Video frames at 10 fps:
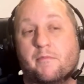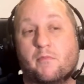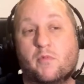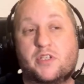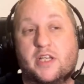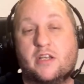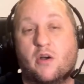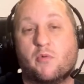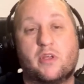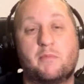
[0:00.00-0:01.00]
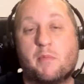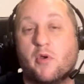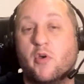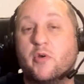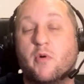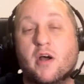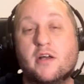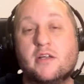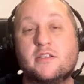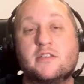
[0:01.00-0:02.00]
which he don't really remember who he
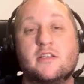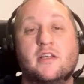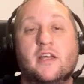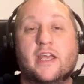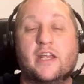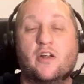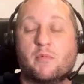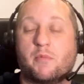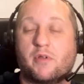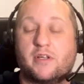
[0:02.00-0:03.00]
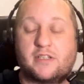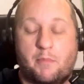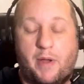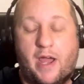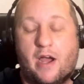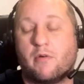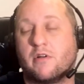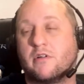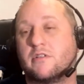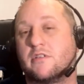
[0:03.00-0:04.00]
was. He don't remember that he's got
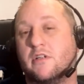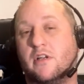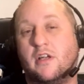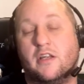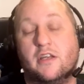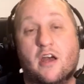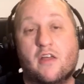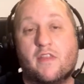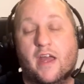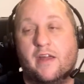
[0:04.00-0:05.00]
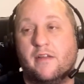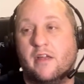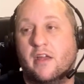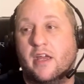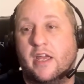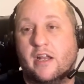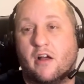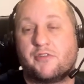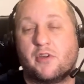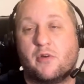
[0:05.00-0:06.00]
powers, none of that. It
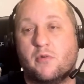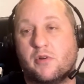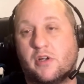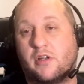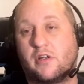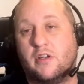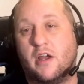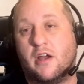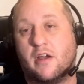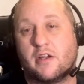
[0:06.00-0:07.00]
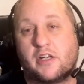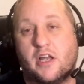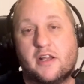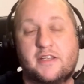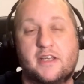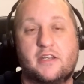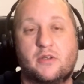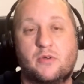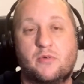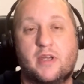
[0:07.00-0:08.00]
also uh, cuts
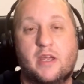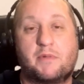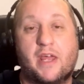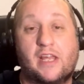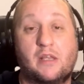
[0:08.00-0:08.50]
into him taking the